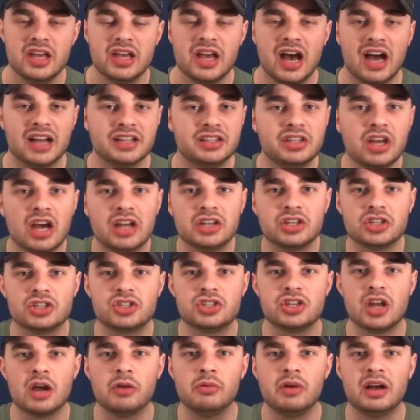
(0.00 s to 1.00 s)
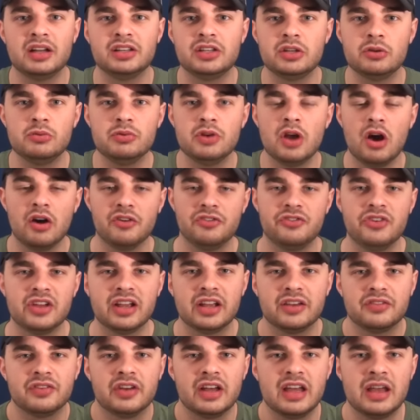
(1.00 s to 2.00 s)

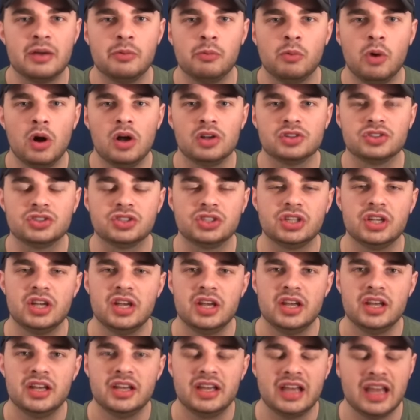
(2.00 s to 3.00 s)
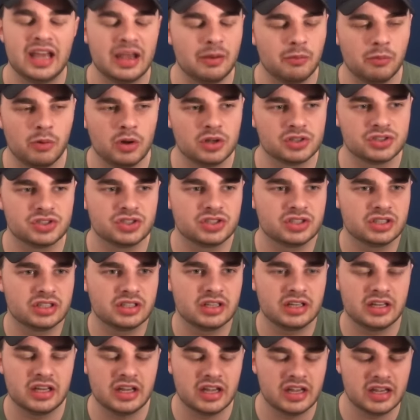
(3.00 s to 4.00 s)
that it was
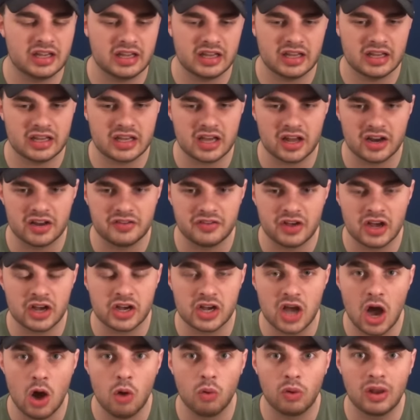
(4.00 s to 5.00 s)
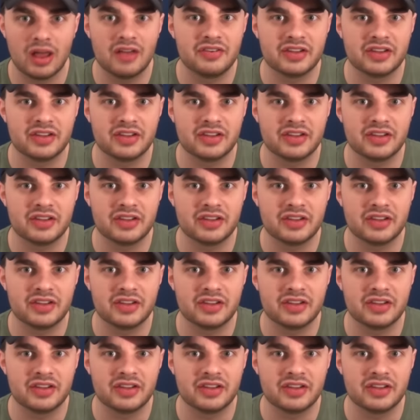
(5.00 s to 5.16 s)
kind of a goal.